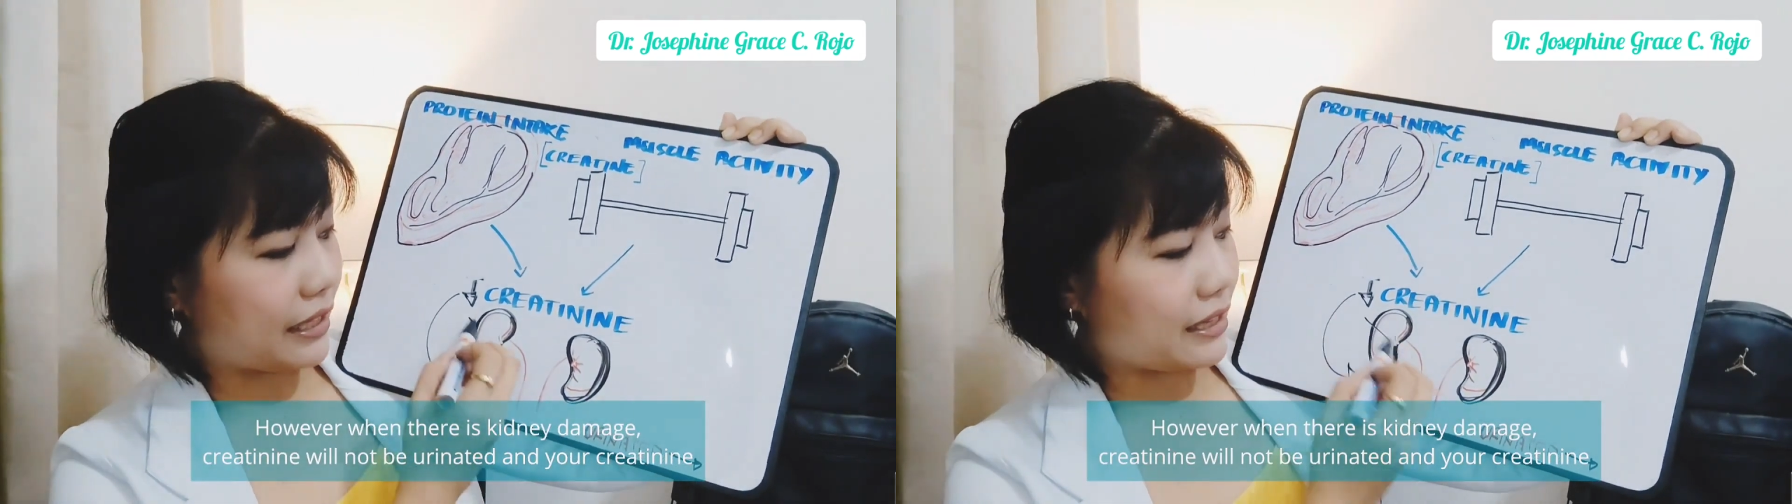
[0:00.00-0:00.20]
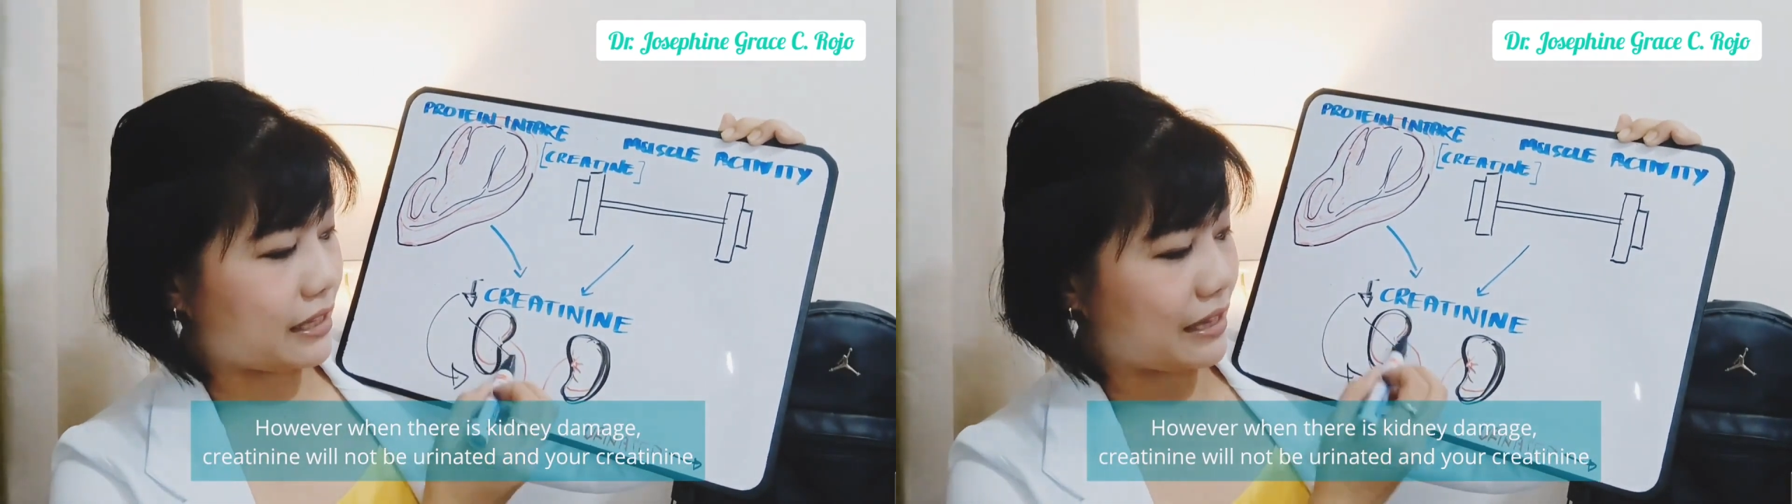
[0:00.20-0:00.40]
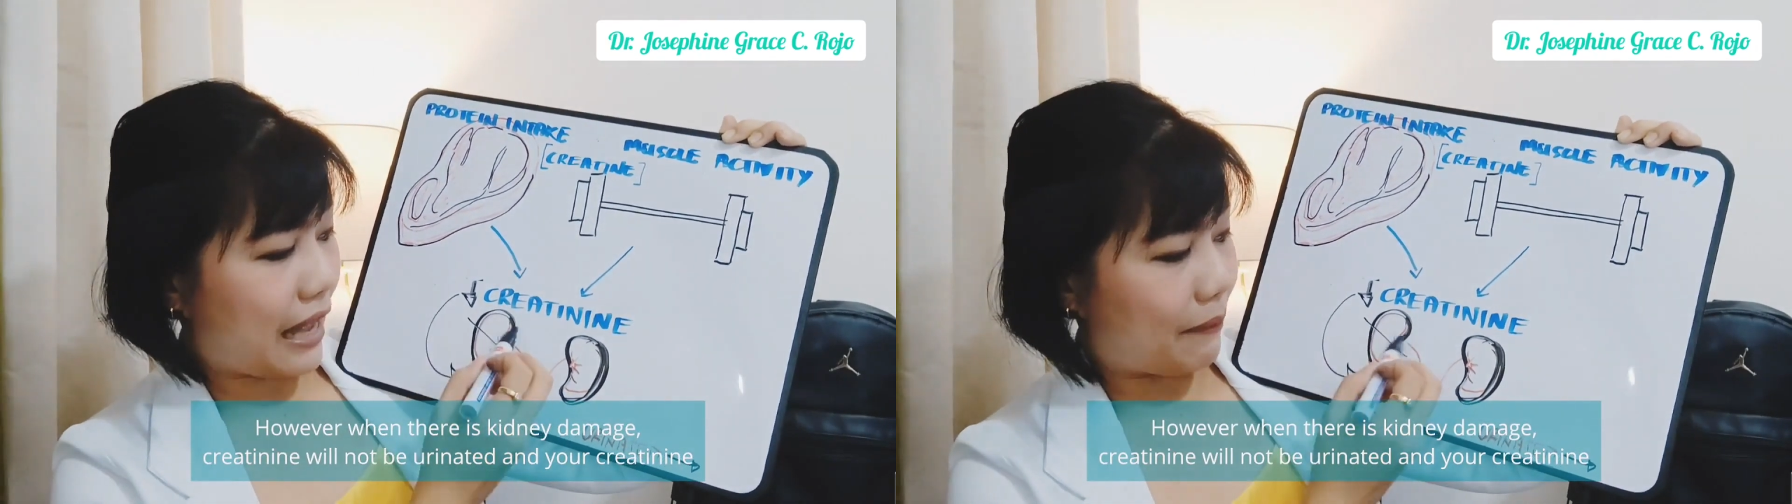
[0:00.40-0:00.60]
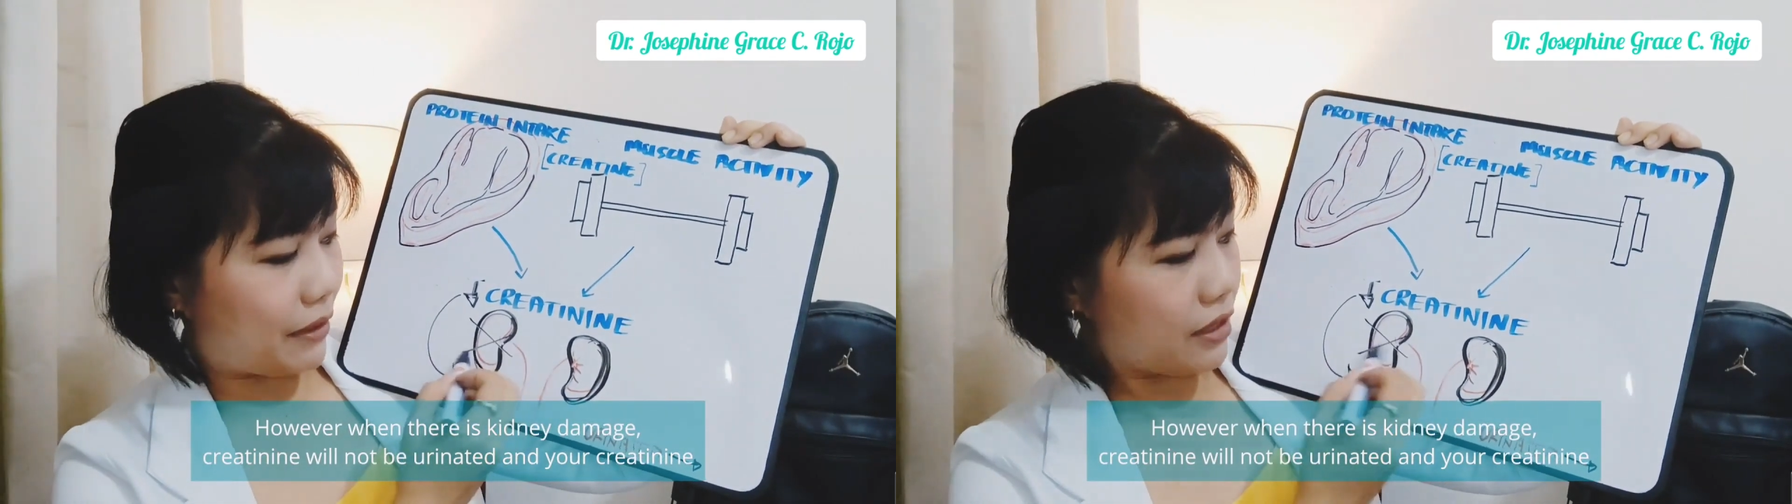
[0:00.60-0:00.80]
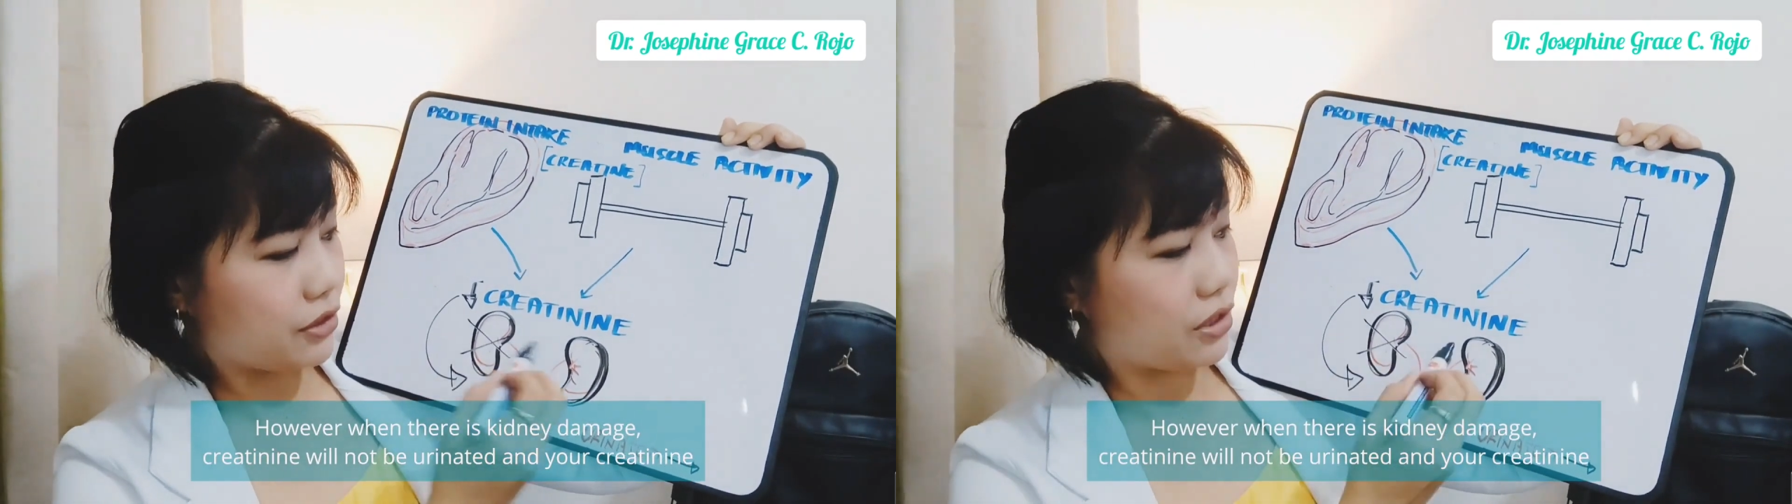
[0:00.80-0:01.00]
kidney
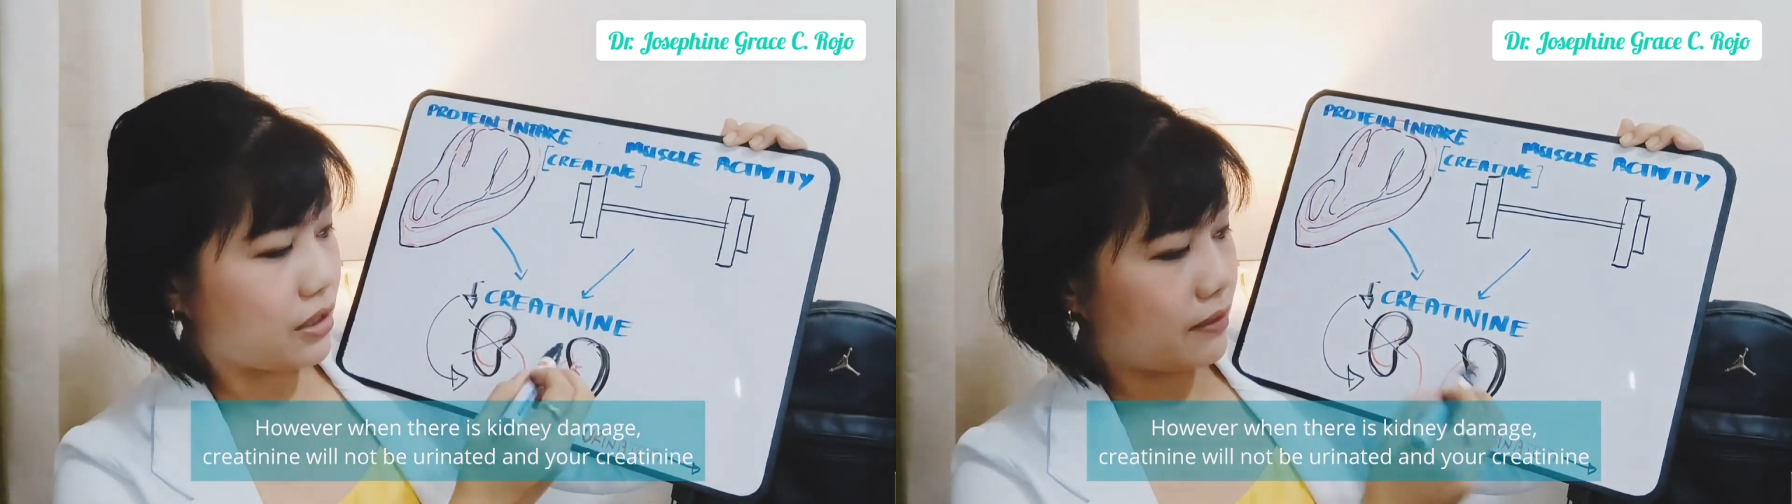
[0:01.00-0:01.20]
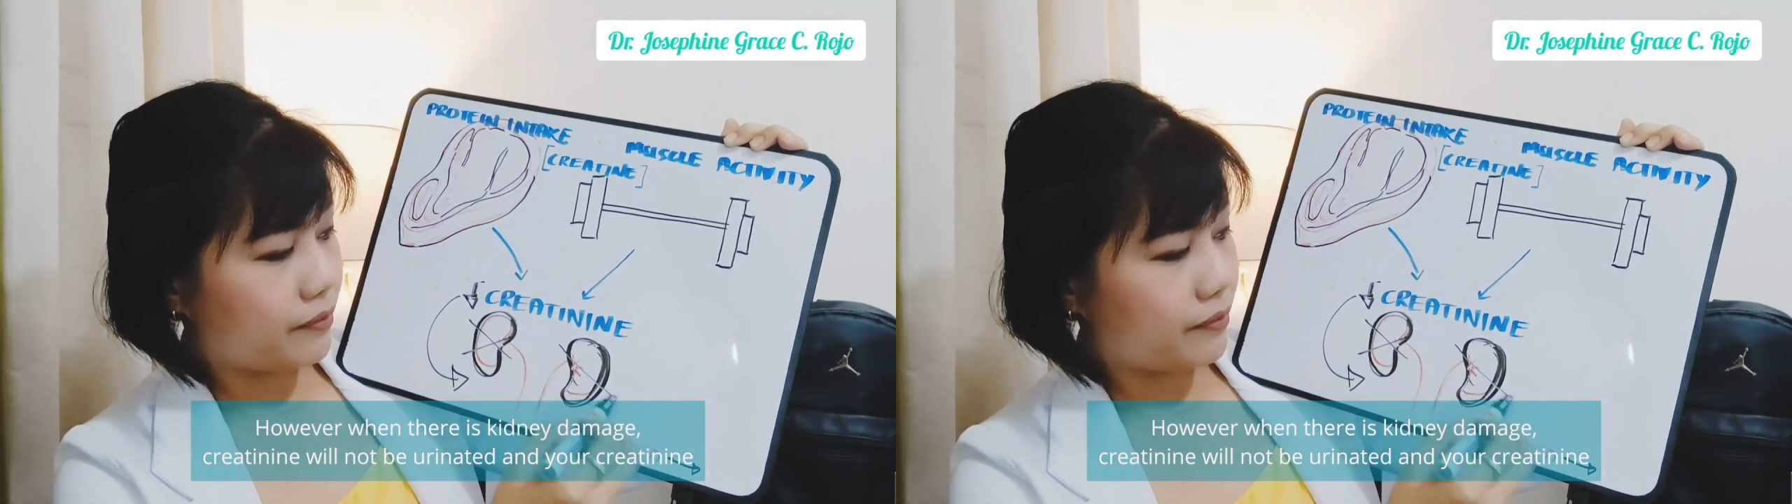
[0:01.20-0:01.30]
damage,